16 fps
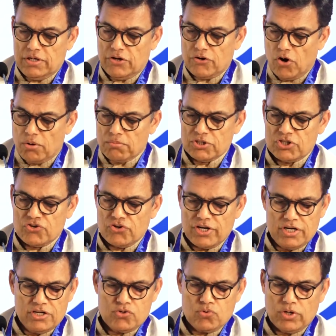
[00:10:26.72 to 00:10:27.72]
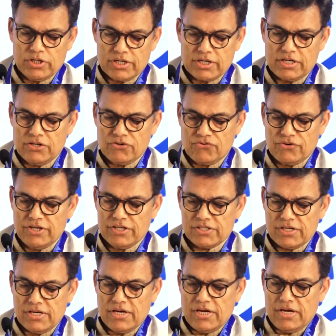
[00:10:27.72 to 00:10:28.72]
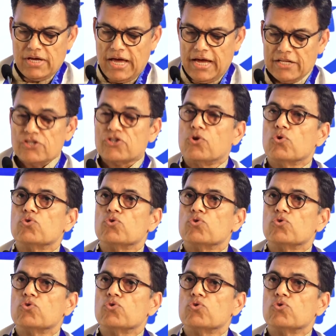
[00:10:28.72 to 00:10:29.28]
raw material to other countries, hence